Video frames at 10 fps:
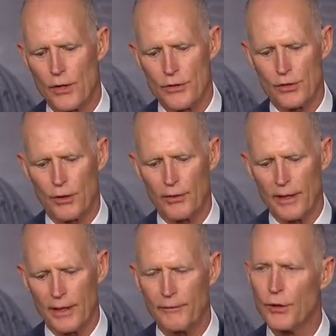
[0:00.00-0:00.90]
So
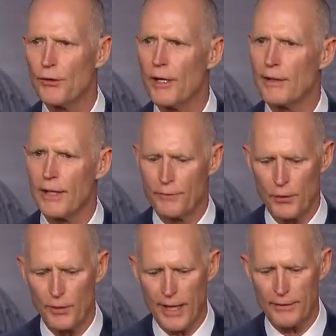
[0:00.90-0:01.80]
if you
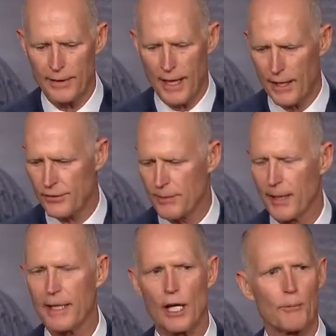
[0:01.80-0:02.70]
went out and hired
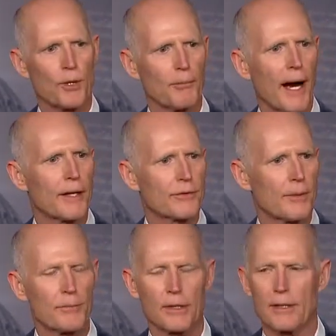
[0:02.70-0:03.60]
somebody to help you buy
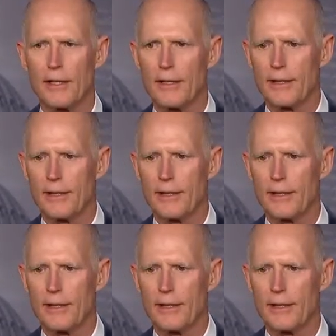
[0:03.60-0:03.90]
something,